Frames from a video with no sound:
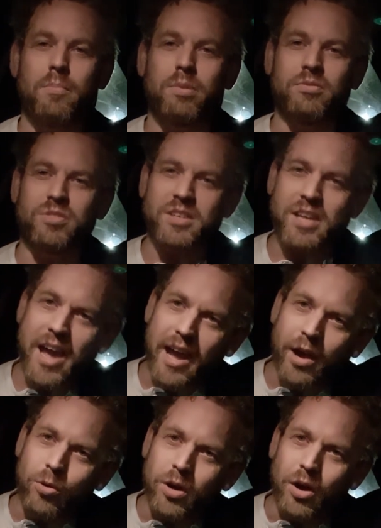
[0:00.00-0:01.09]
But for
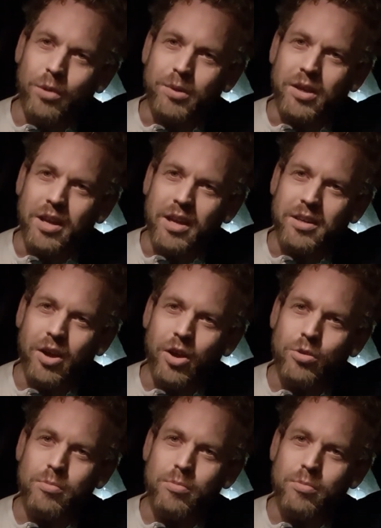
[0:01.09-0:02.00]
now, I'm going to head home